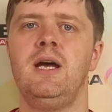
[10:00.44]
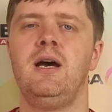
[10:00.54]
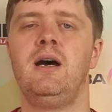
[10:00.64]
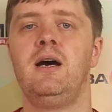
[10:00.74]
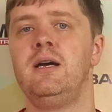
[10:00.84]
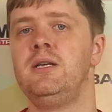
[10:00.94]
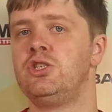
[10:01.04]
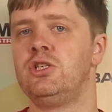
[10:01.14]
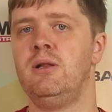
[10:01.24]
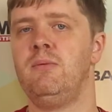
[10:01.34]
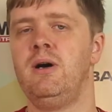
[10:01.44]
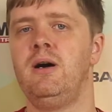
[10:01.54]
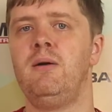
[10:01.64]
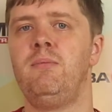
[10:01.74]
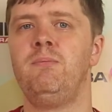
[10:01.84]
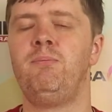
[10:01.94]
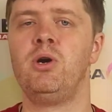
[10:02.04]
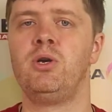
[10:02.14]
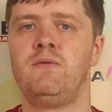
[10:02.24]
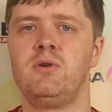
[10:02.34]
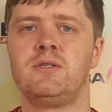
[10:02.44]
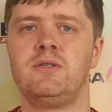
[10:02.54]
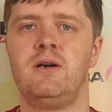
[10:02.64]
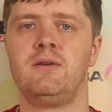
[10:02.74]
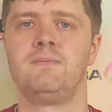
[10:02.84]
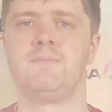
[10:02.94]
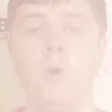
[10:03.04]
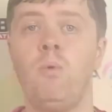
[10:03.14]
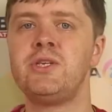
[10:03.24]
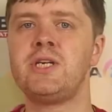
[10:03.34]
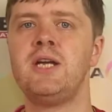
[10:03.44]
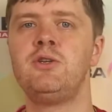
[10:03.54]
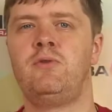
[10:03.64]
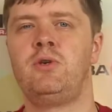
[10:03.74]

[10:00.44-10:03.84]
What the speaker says: point of your start. What kind of